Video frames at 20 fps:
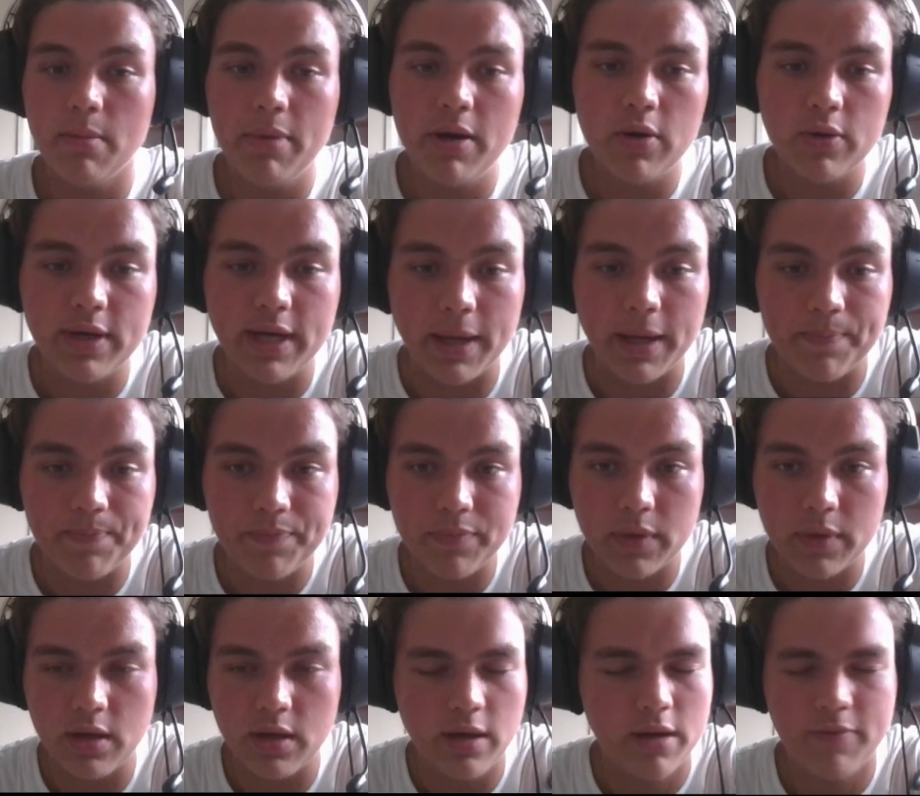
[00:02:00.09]
But okay,
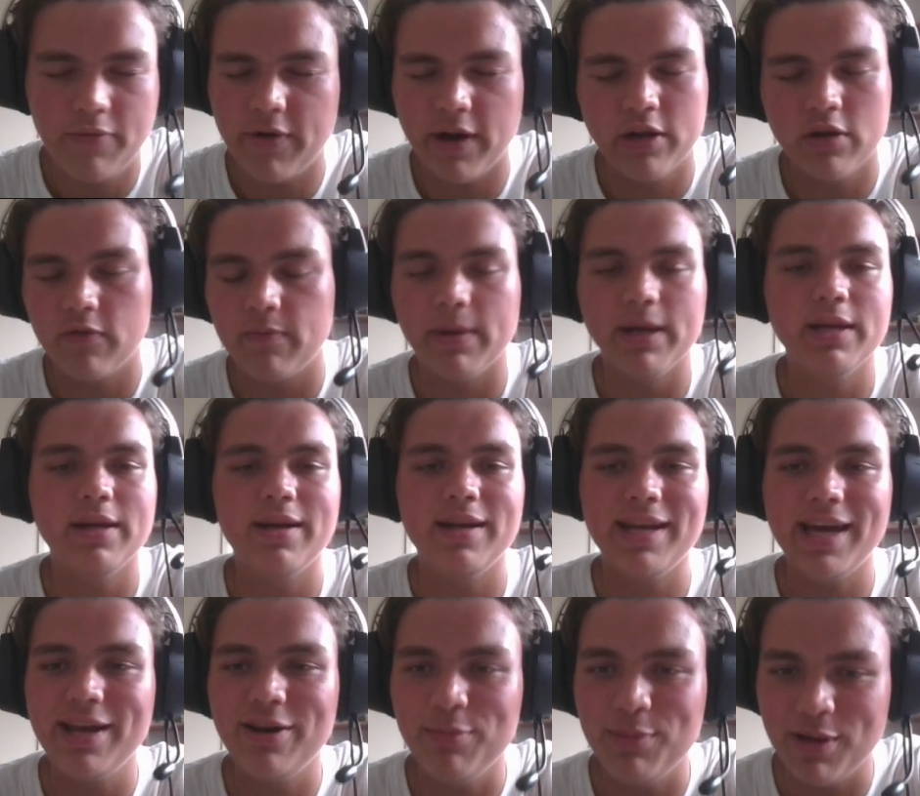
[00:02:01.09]
a friend of mine,
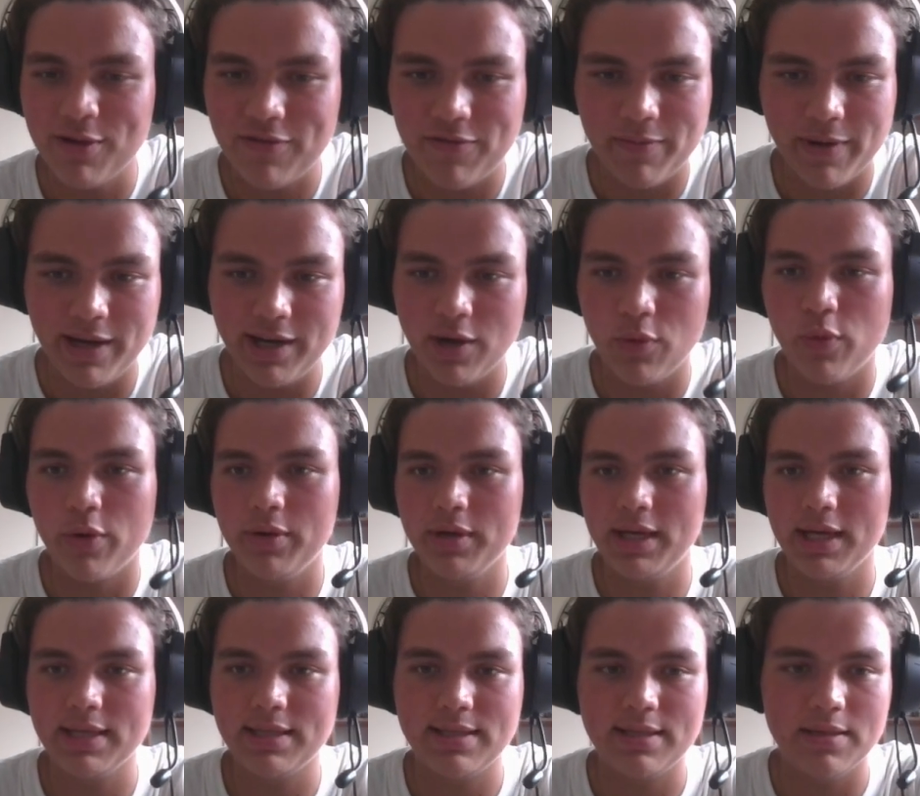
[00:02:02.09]
an enemy of mine, I won
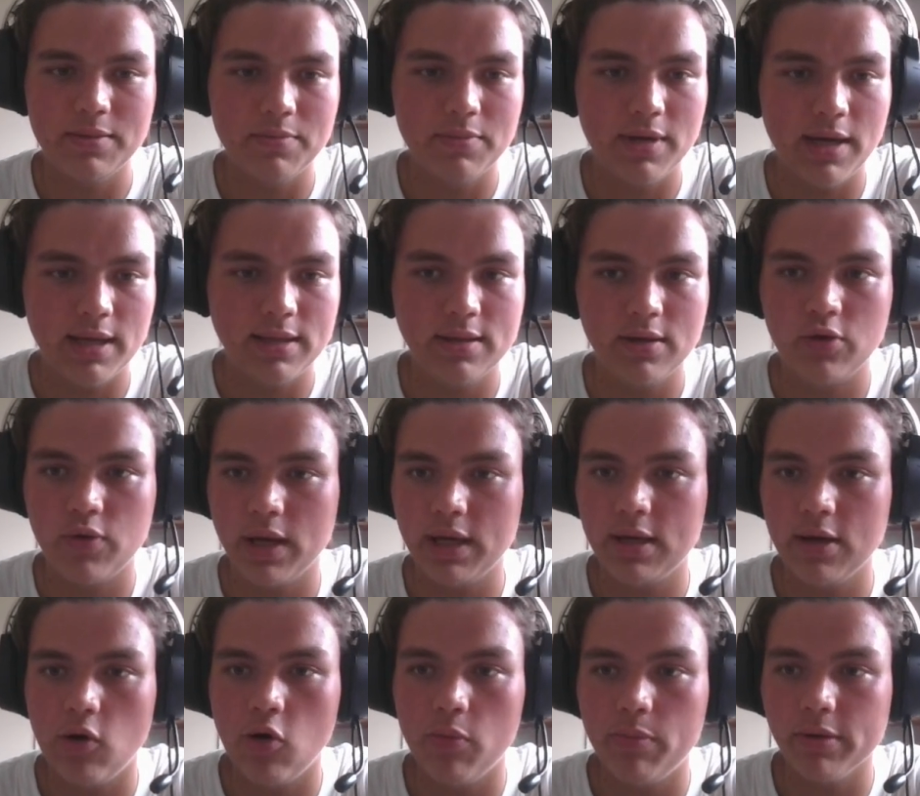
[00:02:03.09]
against him at the
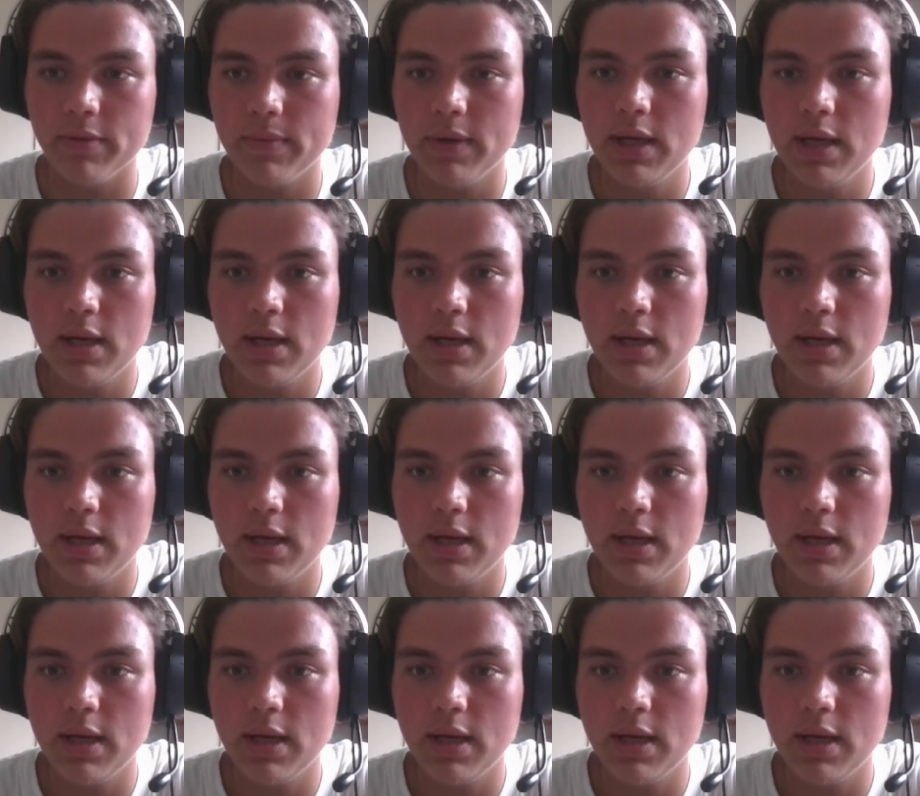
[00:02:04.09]
Grenke Open.